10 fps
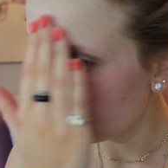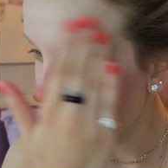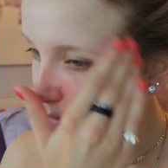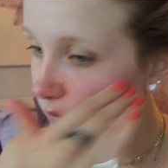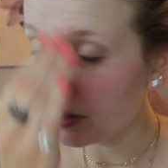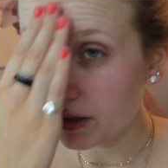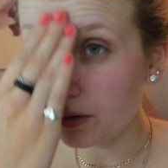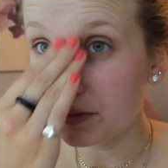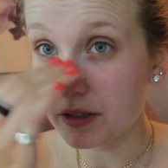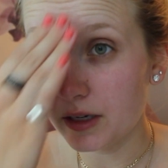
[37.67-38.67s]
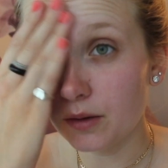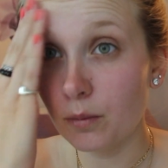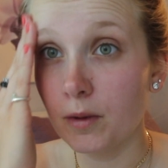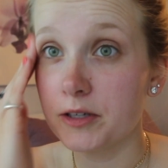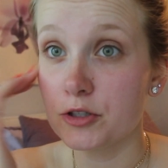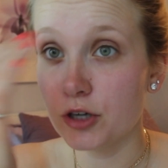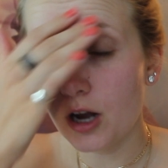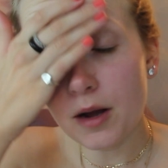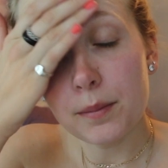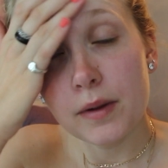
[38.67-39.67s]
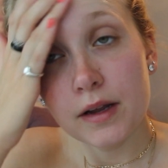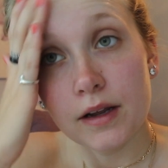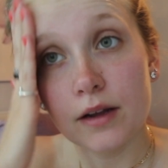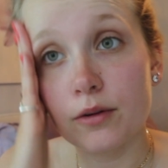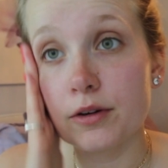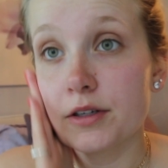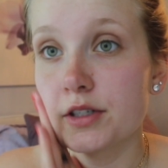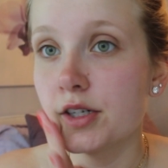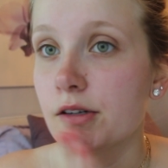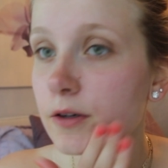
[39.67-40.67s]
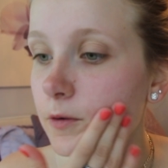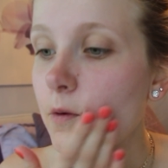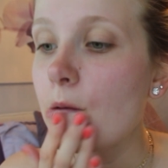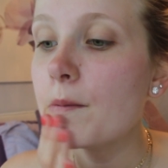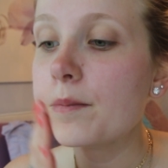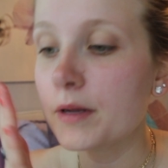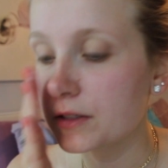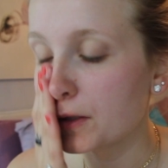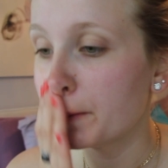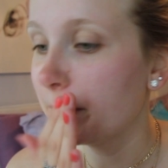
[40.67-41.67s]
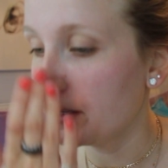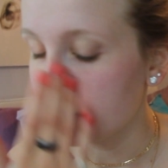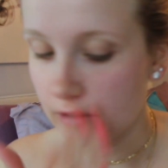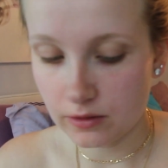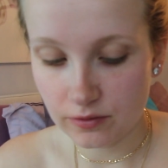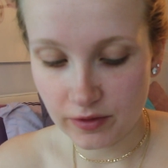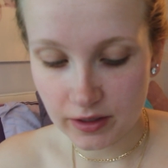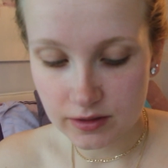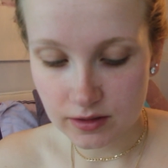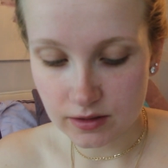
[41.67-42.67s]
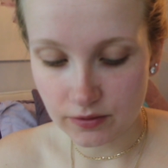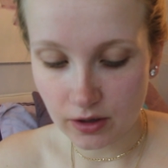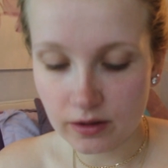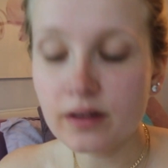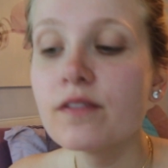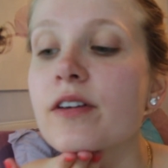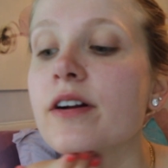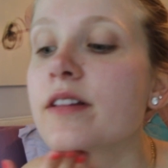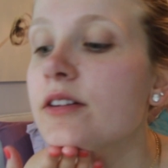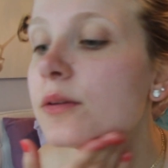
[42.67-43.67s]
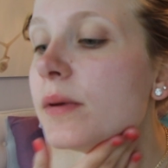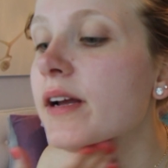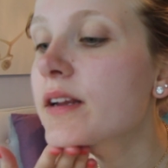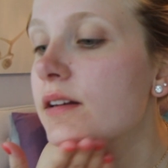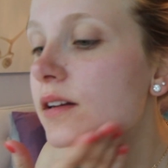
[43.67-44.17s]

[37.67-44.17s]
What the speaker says: Like you really only need one drop in order to make sure it applies all the face, because I've got like very little bit.